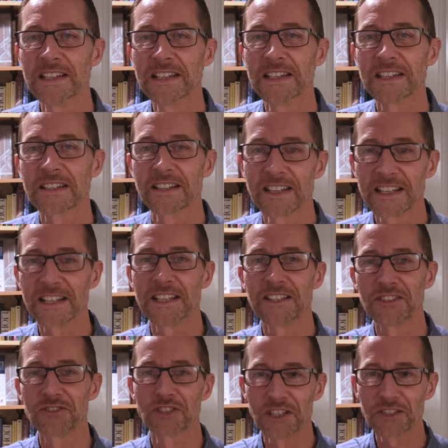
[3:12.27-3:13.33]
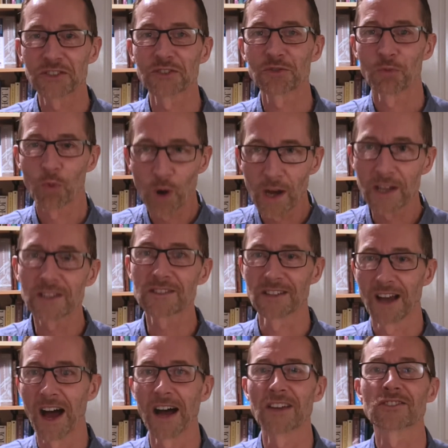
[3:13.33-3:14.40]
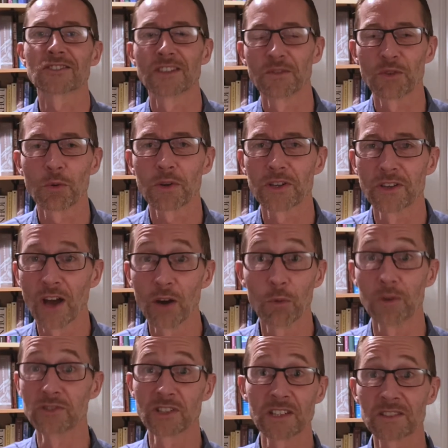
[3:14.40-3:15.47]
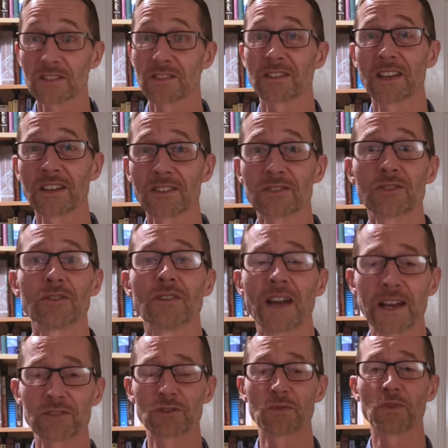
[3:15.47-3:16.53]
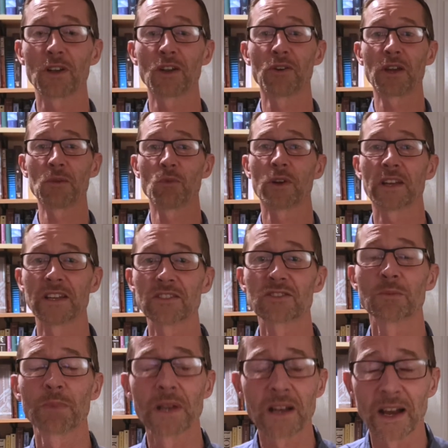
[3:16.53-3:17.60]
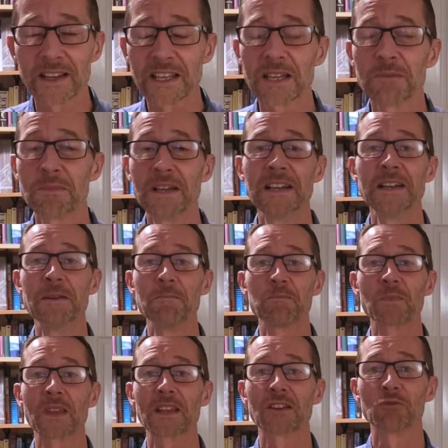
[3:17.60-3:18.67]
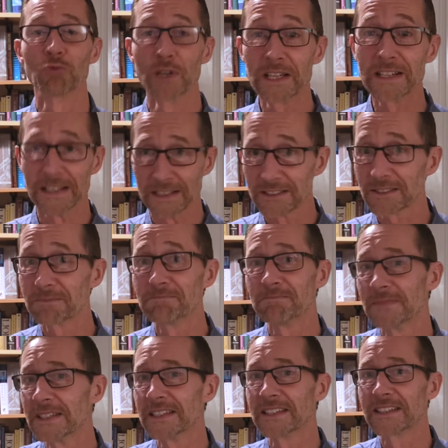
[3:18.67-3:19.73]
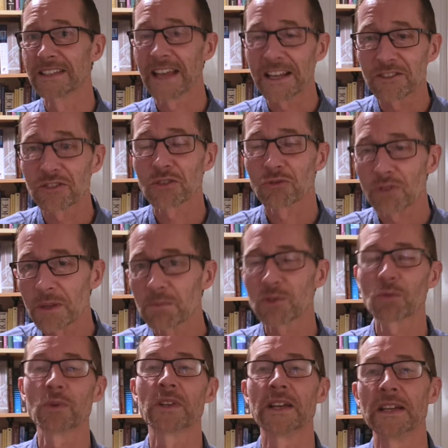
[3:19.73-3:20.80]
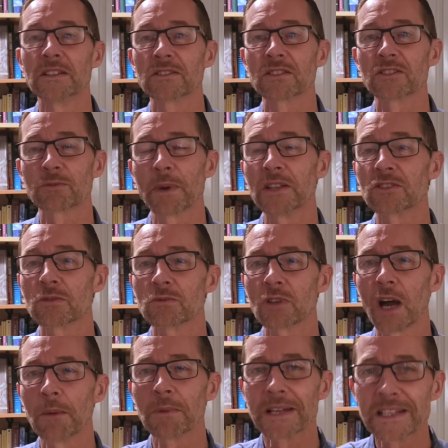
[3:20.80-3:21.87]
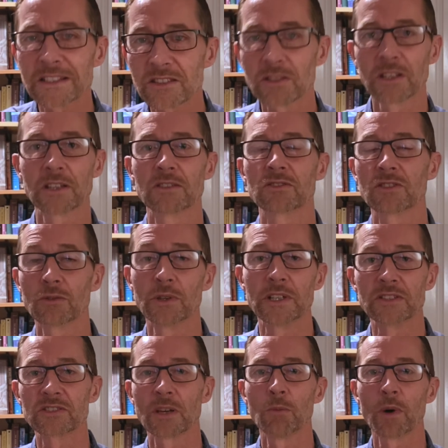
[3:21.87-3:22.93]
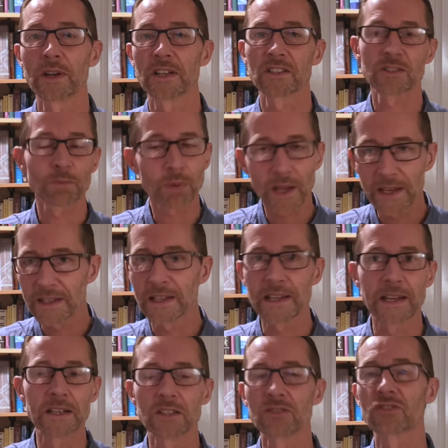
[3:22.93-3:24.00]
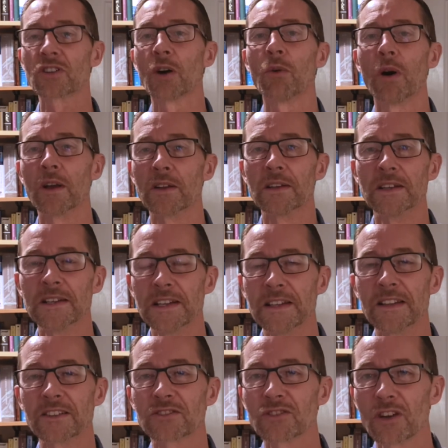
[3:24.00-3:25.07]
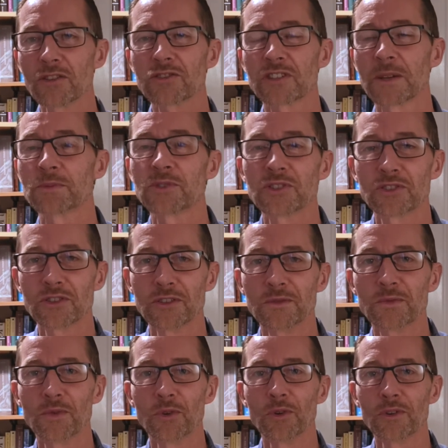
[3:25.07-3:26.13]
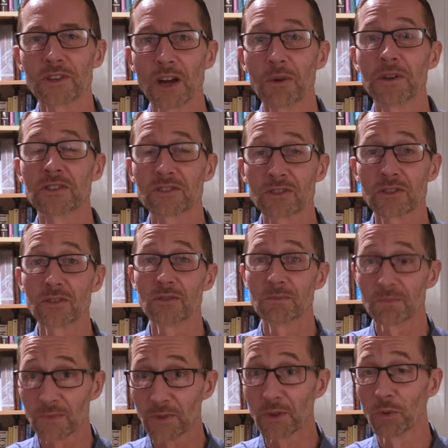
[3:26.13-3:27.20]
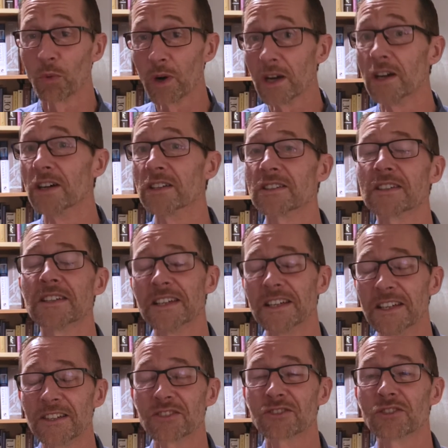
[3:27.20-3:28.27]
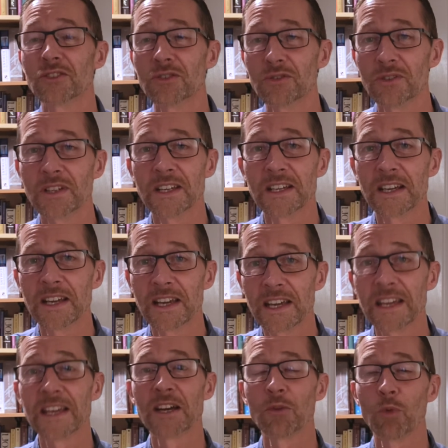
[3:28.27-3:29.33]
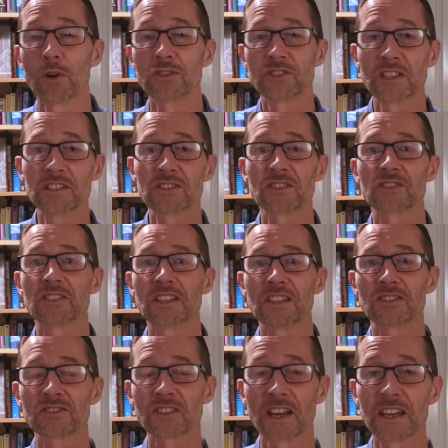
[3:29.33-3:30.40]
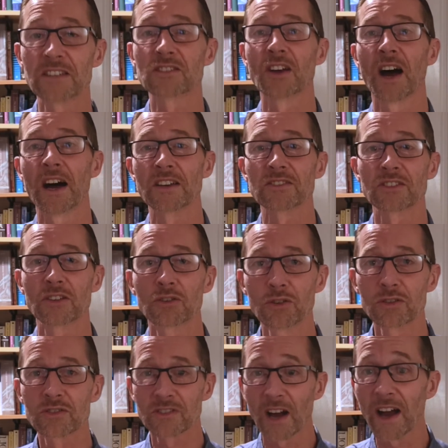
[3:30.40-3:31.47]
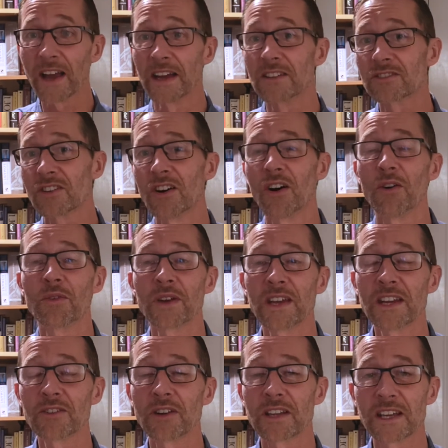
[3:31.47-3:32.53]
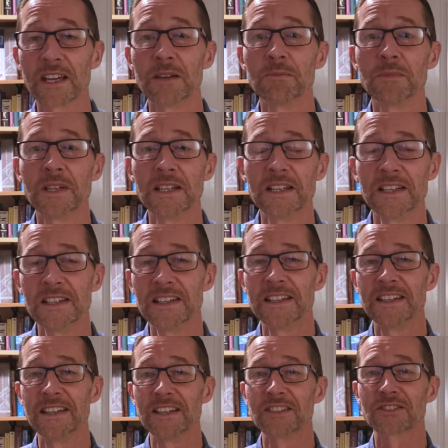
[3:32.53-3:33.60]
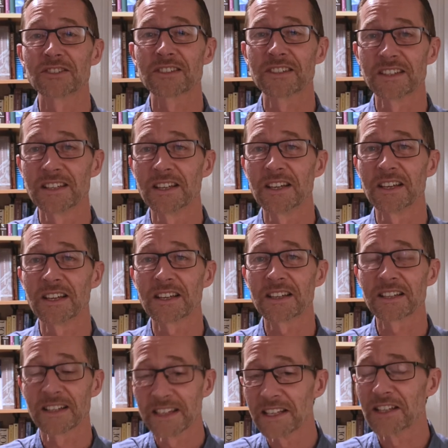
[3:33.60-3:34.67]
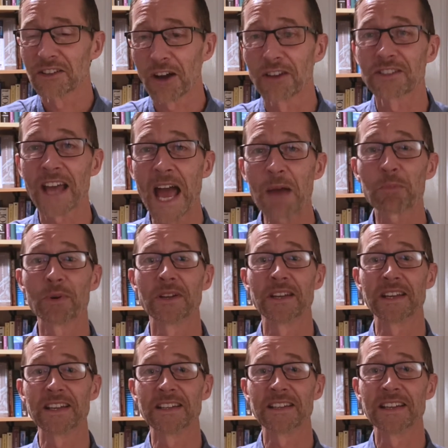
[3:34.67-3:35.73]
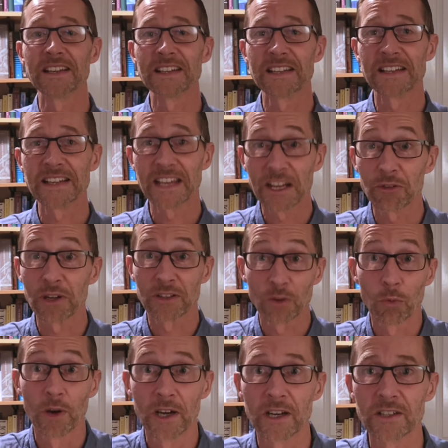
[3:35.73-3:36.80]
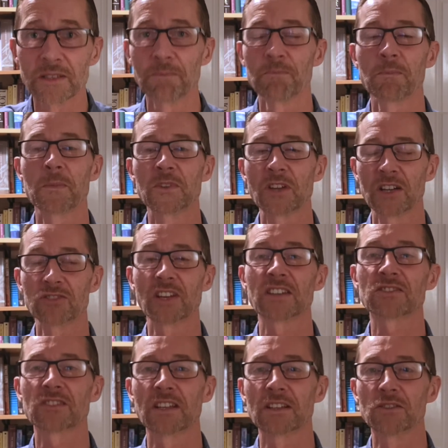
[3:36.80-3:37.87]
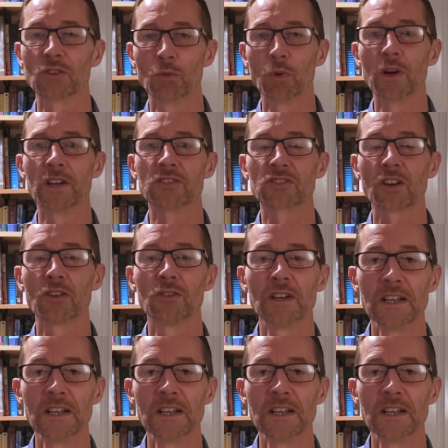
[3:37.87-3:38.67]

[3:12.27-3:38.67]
clearly Jesus' word to us. If you want to know what Jesus thinks or how to follow him, what it is to be like him, read it. Get to grips with it. Spend some time listening to it, someone explaining it, and so on. There's no substitute for going to the word to hear what Jesus is saying to us. A good diet of hearing him is clearly going to happen in hearing the word, digesting the word. So